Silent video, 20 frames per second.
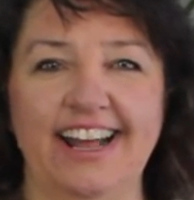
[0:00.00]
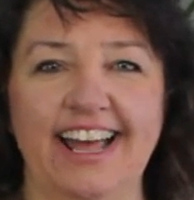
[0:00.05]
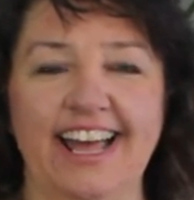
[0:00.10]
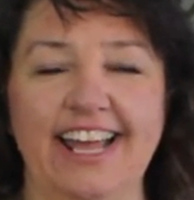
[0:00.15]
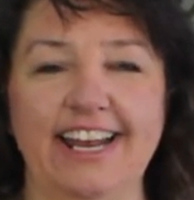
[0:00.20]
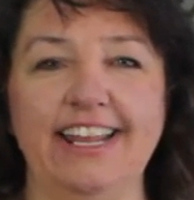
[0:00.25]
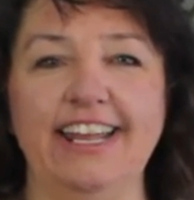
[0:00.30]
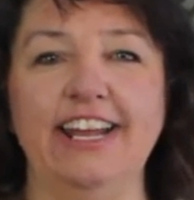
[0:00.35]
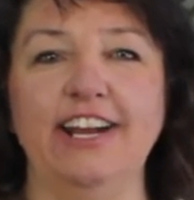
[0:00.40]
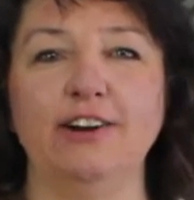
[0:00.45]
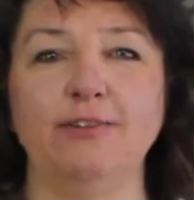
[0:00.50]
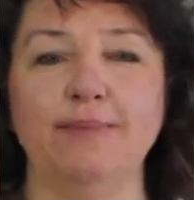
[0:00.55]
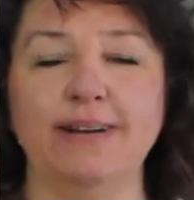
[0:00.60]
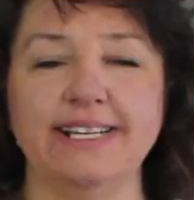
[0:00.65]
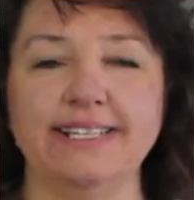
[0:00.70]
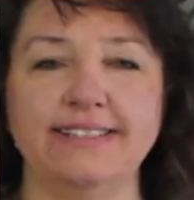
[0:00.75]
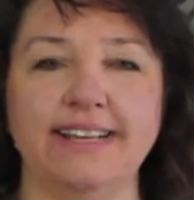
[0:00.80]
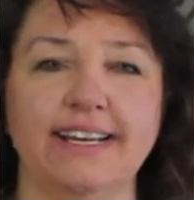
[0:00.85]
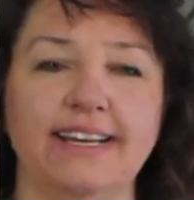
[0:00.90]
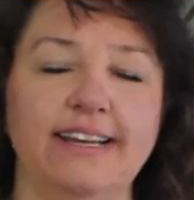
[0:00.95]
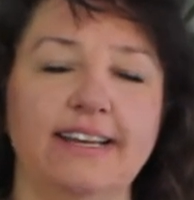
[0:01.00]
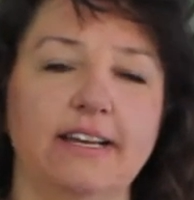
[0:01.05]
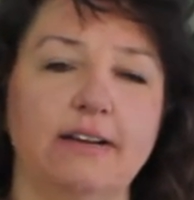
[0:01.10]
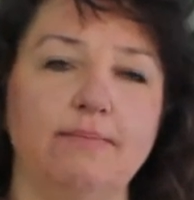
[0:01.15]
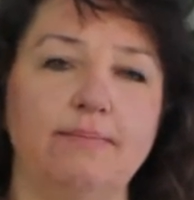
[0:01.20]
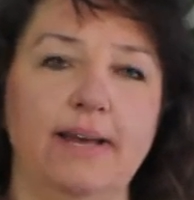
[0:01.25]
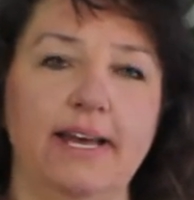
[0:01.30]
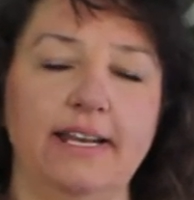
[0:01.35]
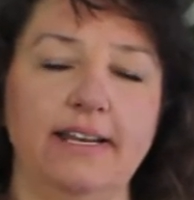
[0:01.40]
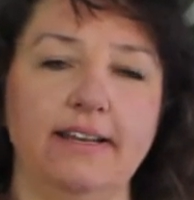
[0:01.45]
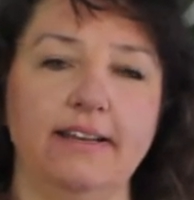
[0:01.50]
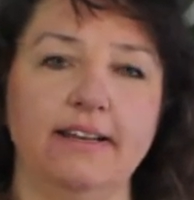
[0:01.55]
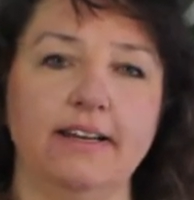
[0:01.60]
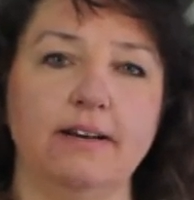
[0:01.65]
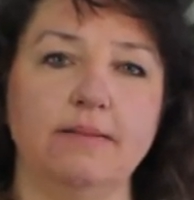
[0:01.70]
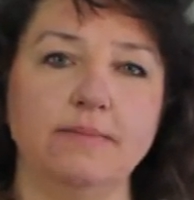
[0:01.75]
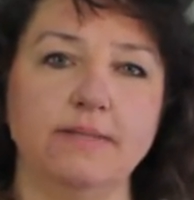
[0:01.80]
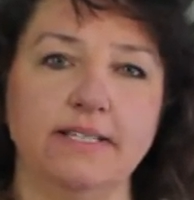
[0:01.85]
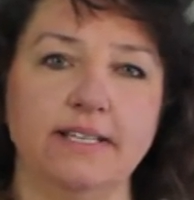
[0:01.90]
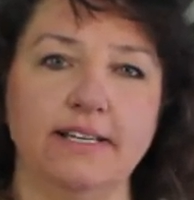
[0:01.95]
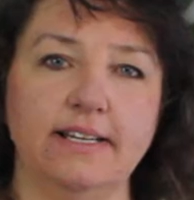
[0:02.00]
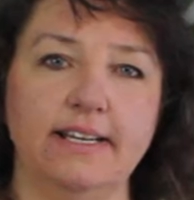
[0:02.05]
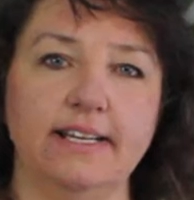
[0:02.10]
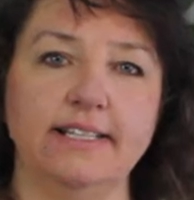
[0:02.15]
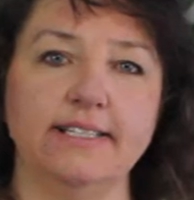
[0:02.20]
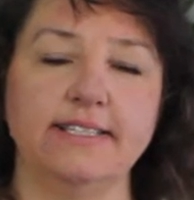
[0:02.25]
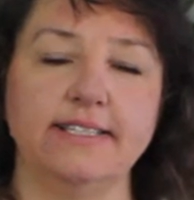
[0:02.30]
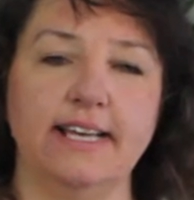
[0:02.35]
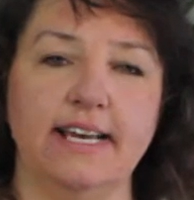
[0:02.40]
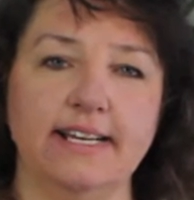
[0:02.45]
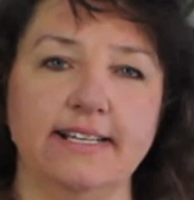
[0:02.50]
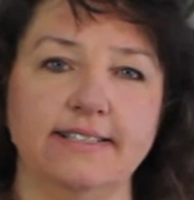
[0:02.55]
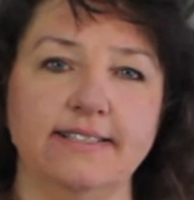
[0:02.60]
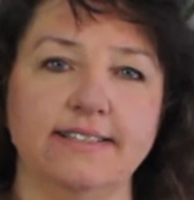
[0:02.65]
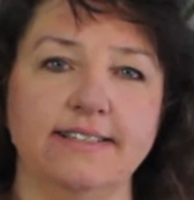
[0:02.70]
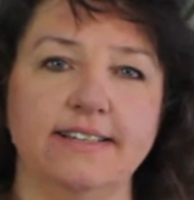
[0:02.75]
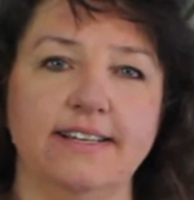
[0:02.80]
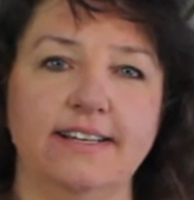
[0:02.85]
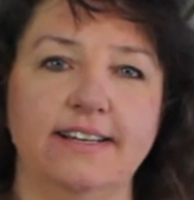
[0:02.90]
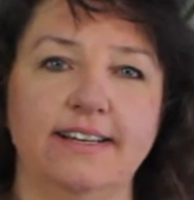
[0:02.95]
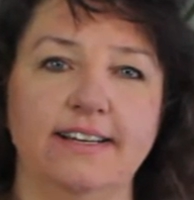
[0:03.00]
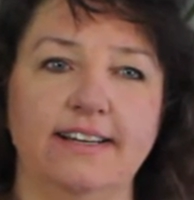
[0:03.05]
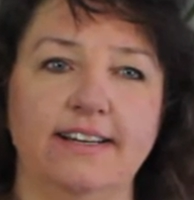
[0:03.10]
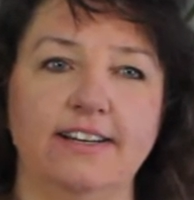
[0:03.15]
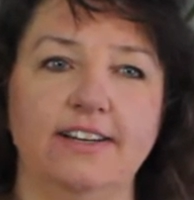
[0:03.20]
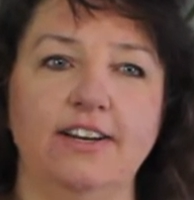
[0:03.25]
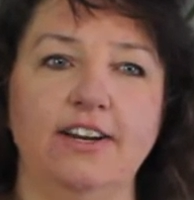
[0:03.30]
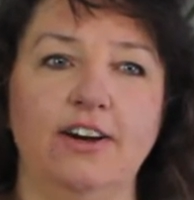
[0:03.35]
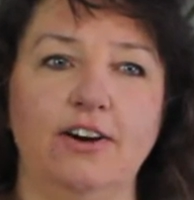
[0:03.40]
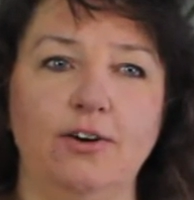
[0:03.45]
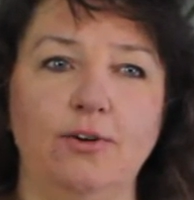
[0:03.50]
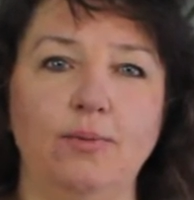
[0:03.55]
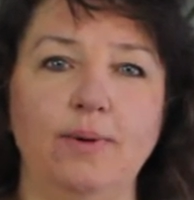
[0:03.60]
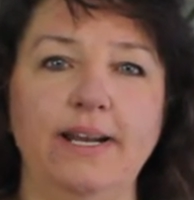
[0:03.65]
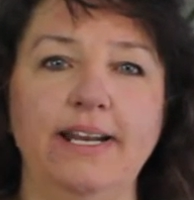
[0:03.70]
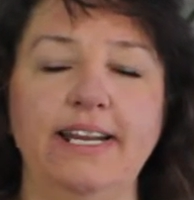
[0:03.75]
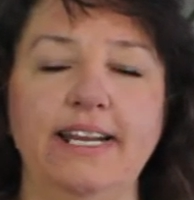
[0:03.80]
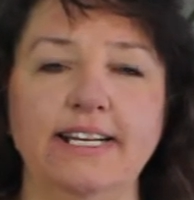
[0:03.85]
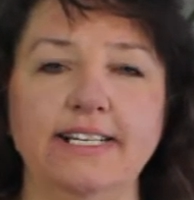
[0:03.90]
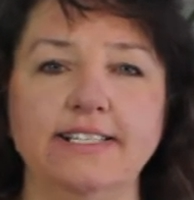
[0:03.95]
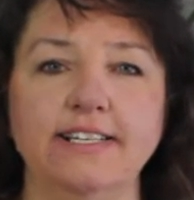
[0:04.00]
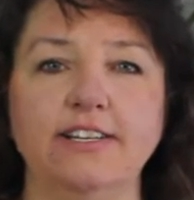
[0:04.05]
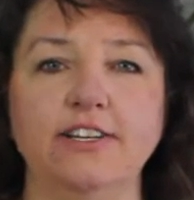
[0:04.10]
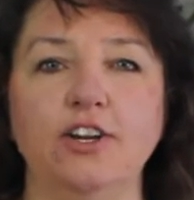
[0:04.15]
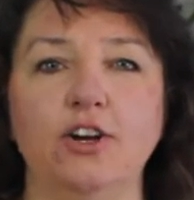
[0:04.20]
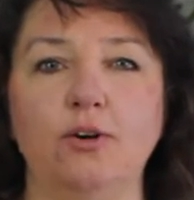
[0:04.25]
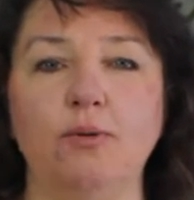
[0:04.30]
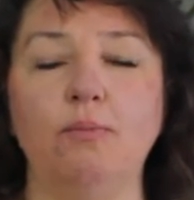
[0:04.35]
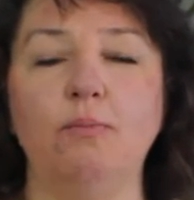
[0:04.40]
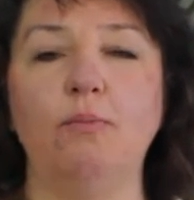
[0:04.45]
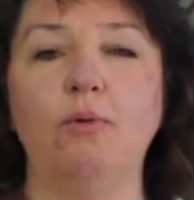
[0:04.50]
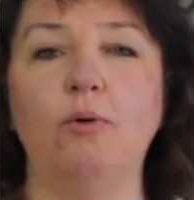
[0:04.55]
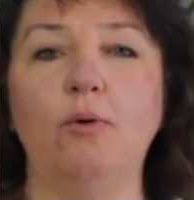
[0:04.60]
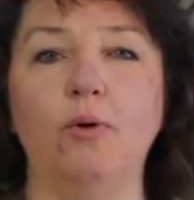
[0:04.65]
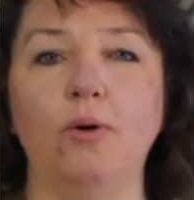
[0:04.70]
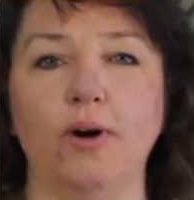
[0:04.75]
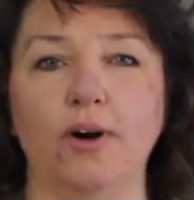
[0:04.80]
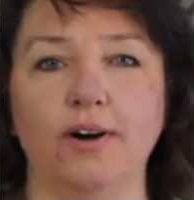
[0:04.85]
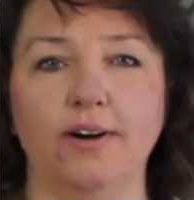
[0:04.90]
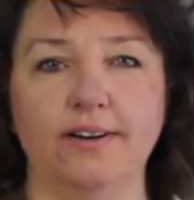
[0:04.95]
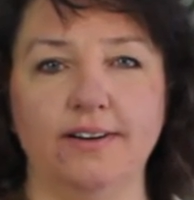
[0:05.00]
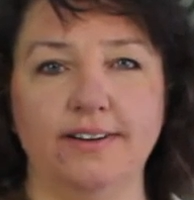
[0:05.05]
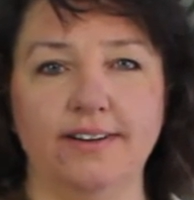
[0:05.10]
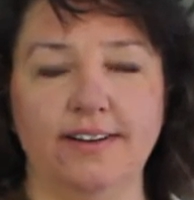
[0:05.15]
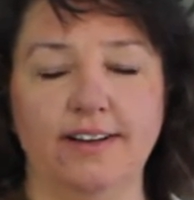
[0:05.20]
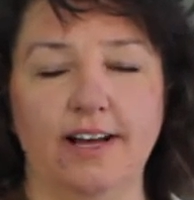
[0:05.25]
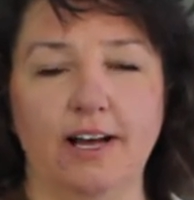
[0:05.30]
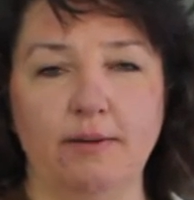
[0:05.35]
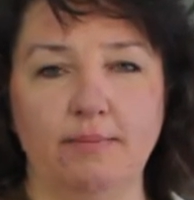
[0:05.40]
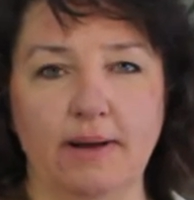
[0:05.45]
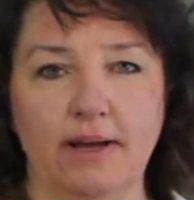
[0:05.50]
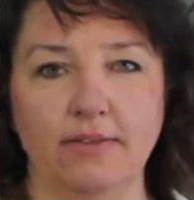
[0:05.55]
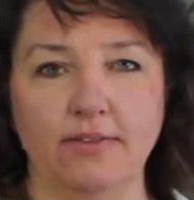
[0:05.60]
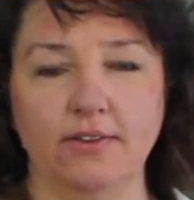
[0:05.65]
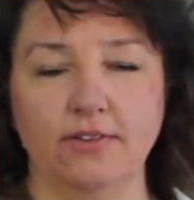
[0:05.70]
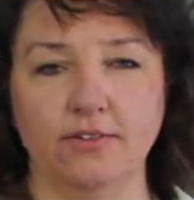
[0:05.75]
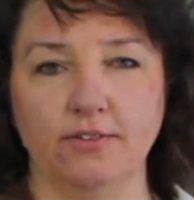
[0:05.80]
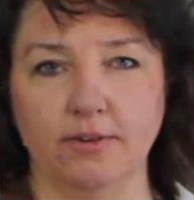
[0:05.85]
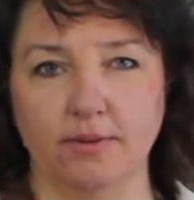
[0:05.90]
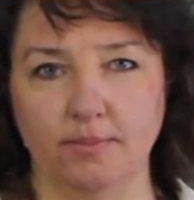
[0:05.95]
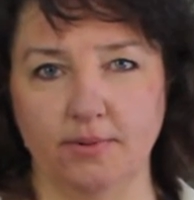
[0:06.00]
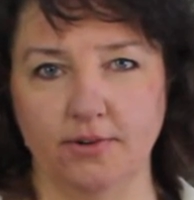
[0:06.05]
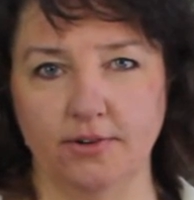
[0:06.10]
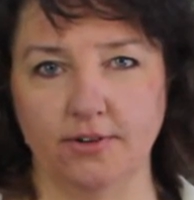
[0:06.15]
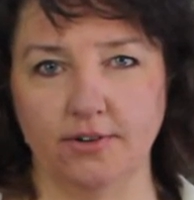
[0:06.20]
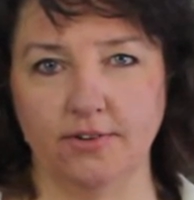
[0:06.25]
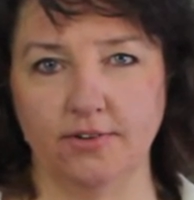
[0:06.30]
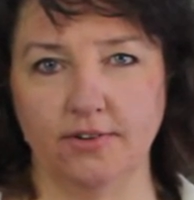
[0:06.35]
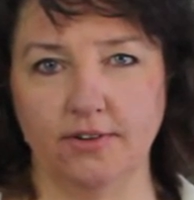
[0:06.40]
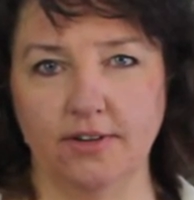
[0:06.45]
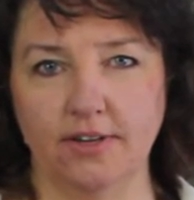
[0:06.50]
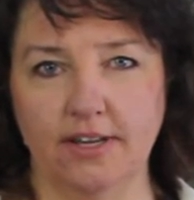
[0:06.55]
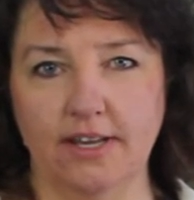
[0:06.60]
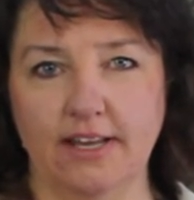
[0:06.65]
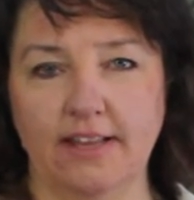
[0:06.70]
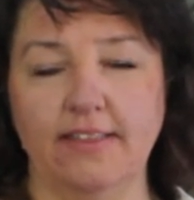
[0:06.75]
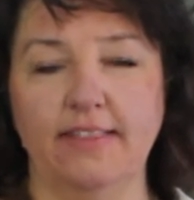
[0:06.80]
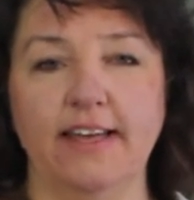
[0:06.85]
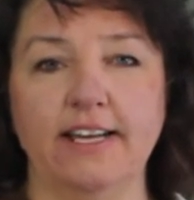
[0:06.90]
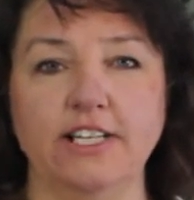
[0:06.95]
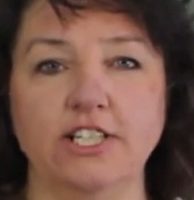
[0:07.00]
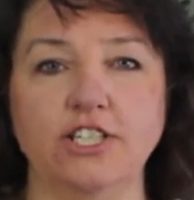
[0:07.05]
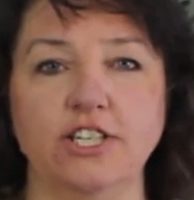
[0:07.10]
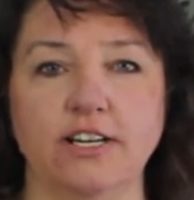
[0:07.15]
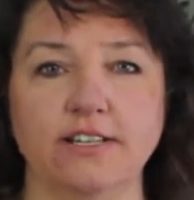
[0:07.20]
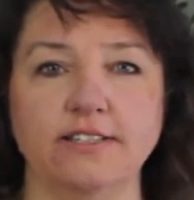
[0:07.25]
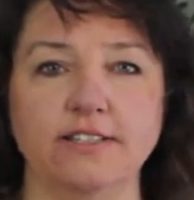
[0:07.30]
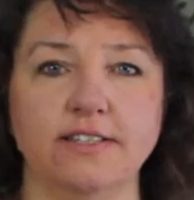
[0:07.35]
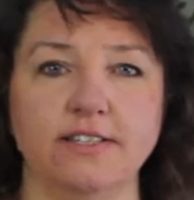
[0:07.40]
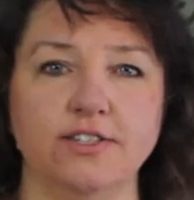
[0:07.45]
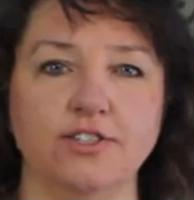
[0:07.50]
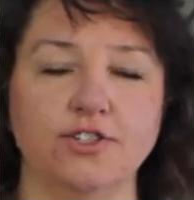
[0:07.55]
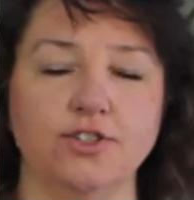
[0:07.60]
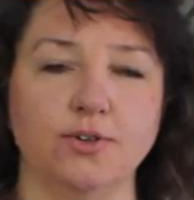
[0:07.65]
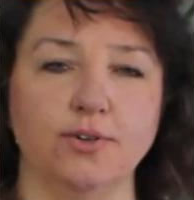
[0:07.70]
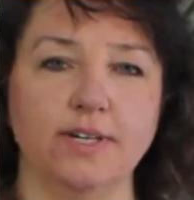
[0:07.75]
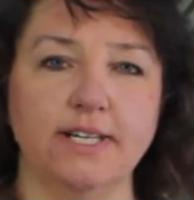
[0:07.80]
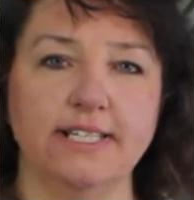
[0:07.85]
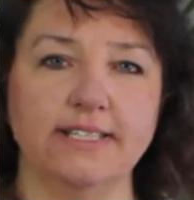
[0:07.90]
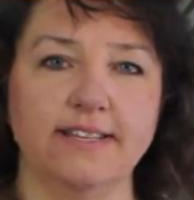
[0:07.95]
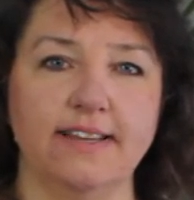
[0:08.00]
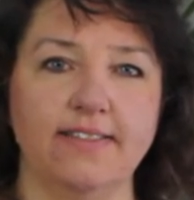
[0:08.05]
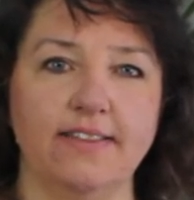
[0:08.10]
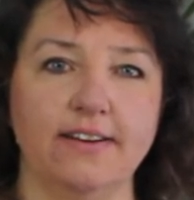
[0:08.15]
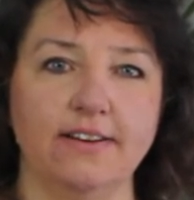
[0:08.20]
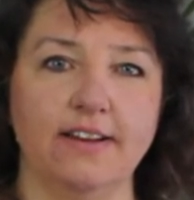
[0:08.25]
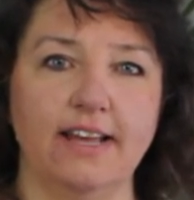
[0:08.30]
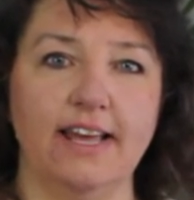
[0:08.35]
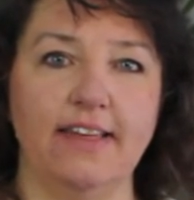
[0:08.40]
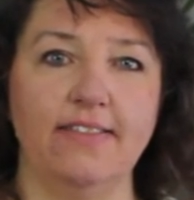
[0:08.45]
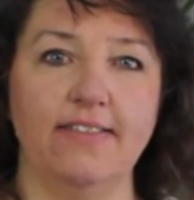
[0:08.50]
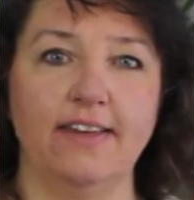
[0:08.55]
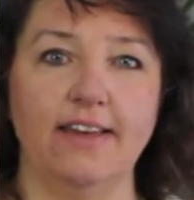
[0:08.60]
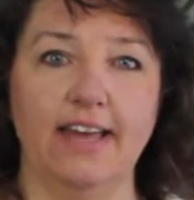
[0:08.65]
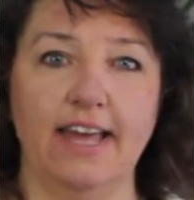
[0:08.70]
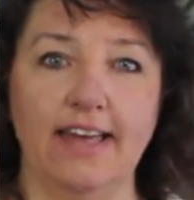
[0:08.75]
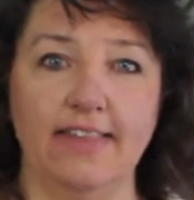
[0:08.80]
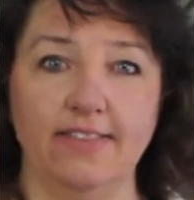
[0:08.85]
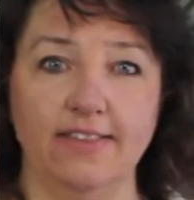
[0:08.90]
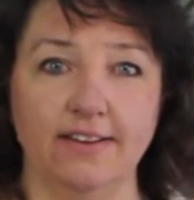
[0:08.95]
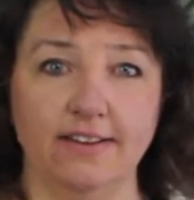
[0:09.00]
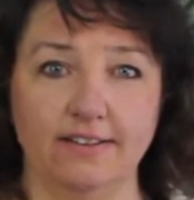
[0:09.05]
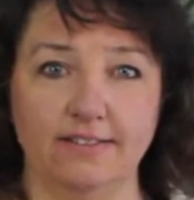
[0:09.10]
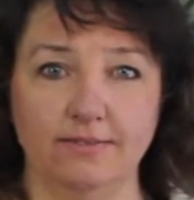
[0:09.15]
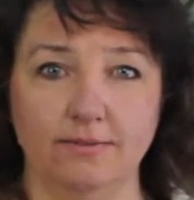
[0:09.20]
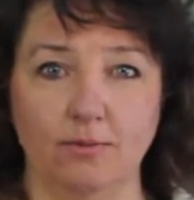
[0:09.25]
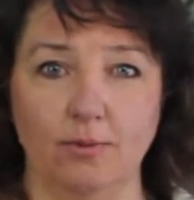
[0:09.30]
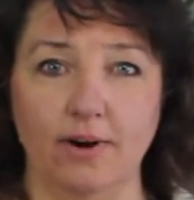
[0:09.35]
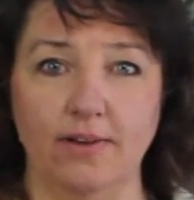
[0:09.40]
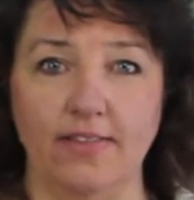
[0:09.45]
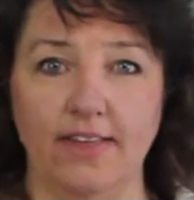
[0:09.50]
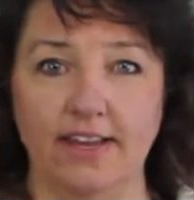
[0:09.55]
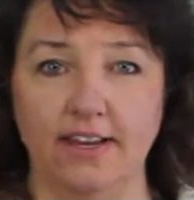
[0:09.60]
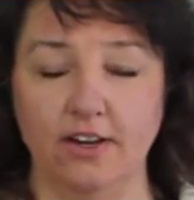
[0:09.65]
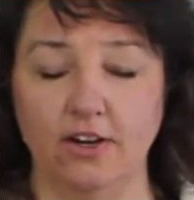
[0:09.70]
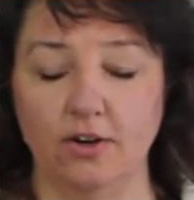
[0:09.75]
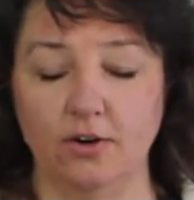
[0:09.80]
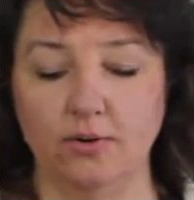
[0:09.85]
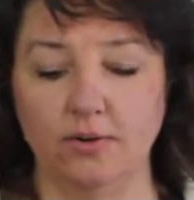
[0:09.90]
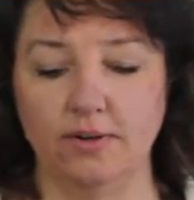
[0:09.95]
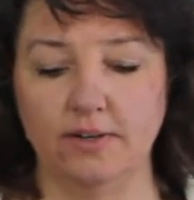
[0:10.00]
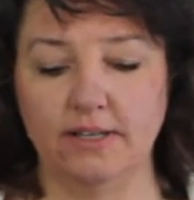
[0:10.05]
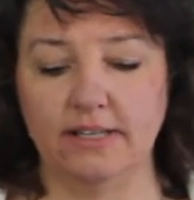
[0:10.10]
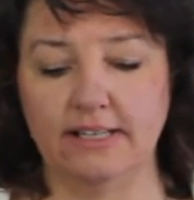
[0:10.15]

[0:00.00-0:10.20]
And here my second companion comes in and says, no, we need to know more about the scriptures than just the stories and where they go.